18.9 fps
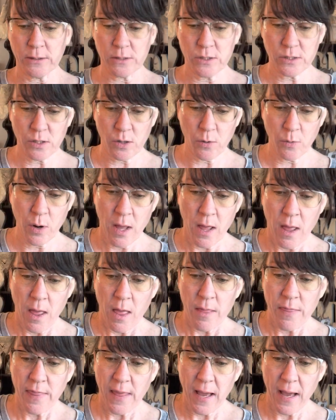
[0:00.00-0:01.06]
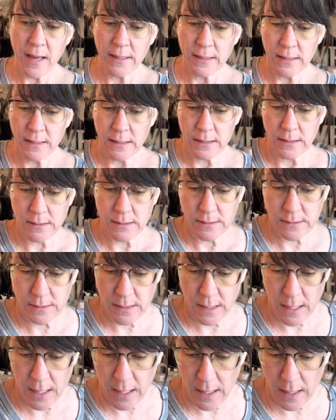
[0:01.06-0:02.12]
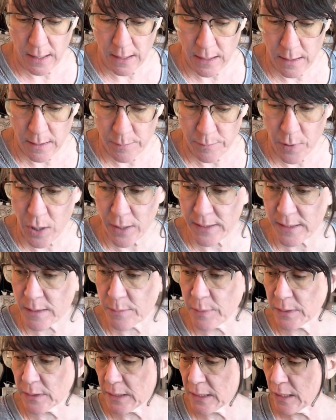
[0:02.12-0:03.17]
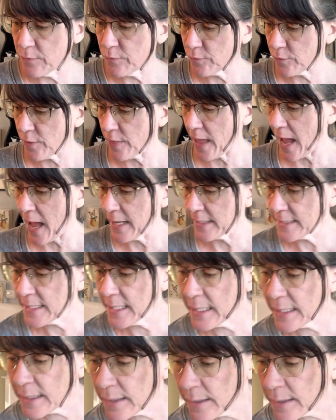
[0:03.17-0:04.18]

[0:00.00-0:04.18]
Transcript: So that is a possibility for that.